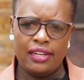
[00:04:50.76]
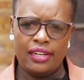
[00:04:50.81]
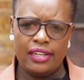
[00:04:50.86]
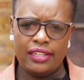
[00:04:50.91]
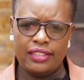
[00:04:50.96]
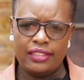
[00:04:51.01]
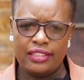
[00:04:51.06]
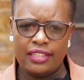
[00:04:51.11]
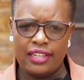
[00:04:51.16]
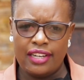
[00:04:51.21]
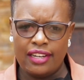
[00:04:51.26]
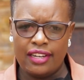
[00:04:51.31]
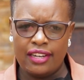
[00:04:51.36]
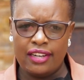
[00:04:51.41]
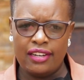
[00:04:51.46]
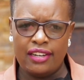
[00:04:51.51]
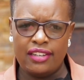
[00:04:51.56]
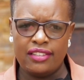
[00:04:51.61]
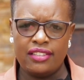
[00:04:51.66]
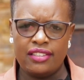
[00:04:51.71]
And
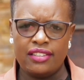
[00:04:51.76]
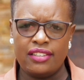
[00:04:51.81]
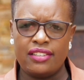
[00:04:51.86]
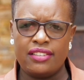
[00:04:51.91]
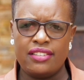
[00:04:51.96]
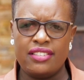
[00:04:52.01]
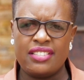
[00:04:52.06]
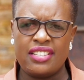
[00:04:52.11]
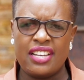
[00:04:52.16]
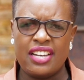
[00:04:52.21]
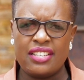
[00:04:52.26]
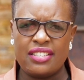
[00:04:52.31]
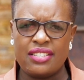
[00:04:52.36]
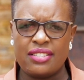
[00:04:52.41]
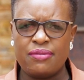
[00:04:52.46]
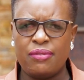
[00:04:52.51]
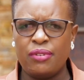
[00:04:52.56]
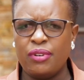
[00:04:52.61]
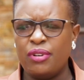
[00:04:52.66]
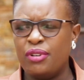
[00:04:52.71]
I think this
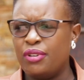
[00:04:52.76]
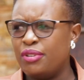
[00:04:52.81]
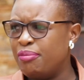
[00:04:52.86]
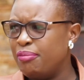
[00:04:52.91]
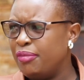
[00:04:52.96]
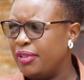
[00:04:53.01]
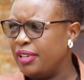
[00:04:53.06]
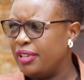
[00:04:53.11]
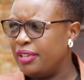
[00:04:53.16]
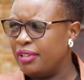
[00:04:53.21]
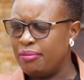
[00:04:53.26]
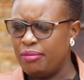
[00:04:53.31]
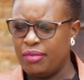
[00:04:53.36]
has followed me